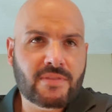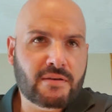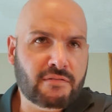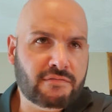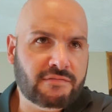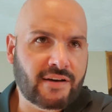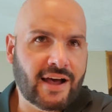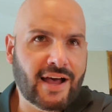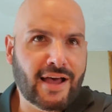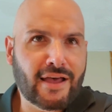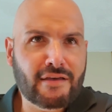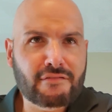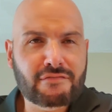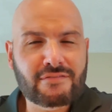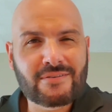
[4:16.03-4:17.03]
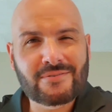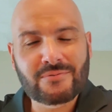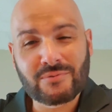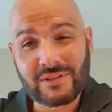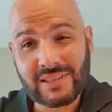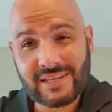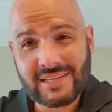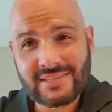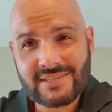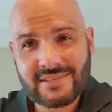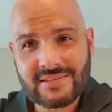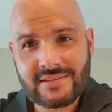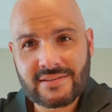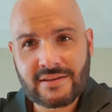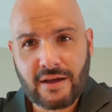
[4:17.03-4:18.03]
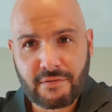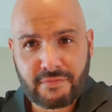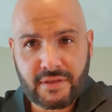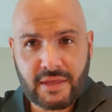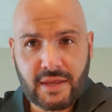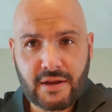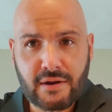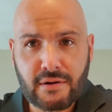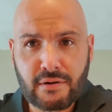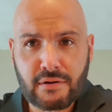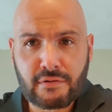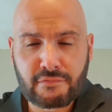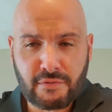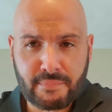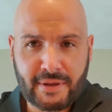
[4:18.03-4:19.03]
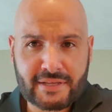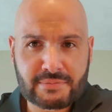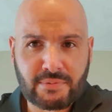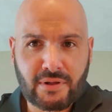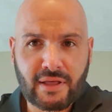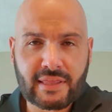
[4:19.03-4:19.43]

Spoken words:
5 release of the year for baseball.